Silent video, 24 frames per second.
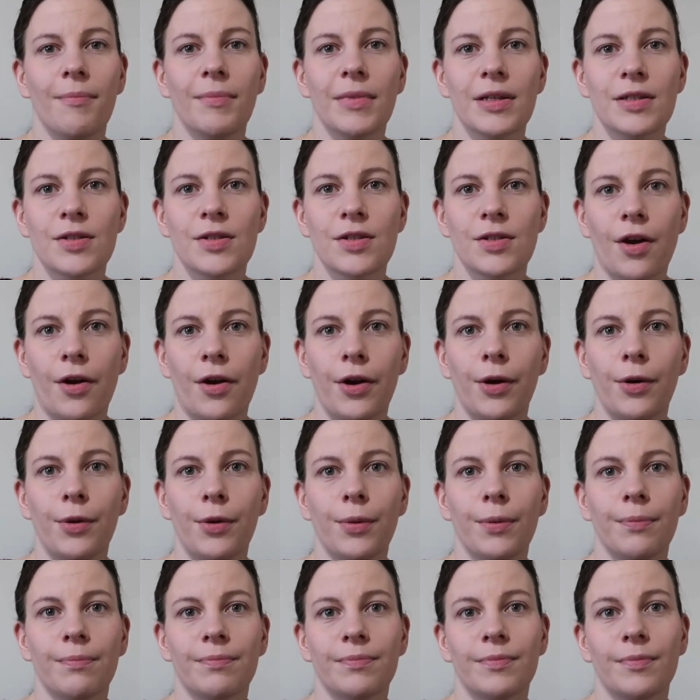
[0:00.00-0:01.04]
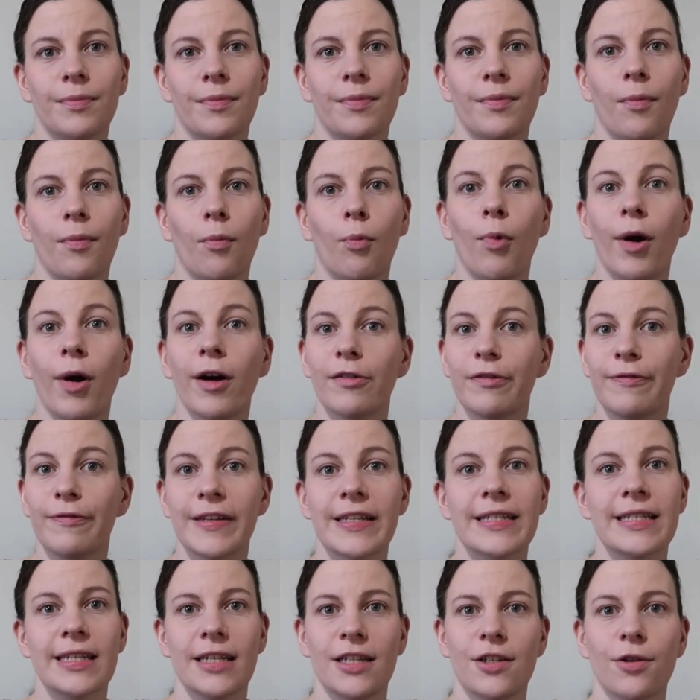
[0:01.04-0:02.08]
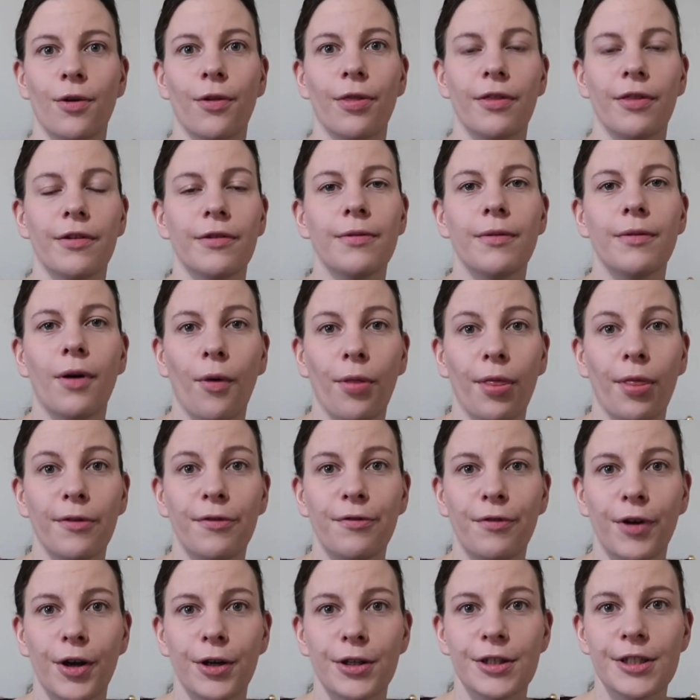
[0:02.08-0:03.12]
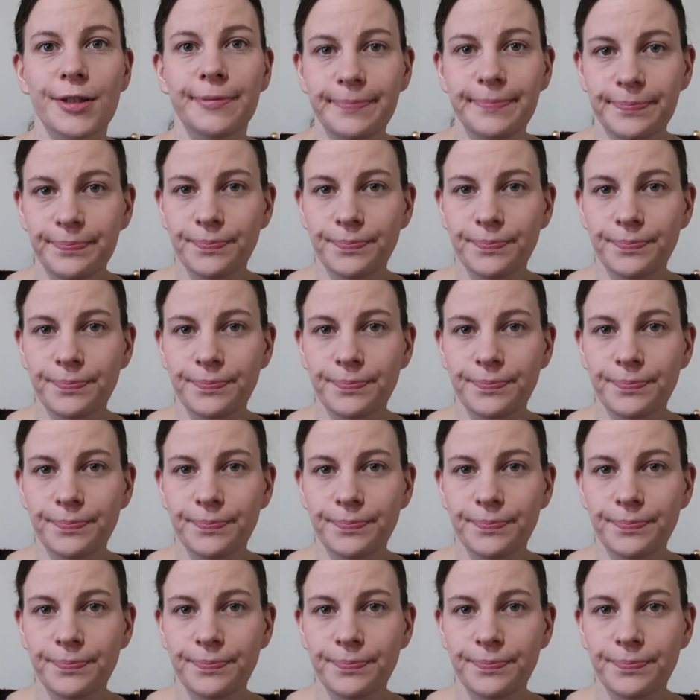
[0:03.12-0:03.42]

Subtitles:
so well fitted on the foot.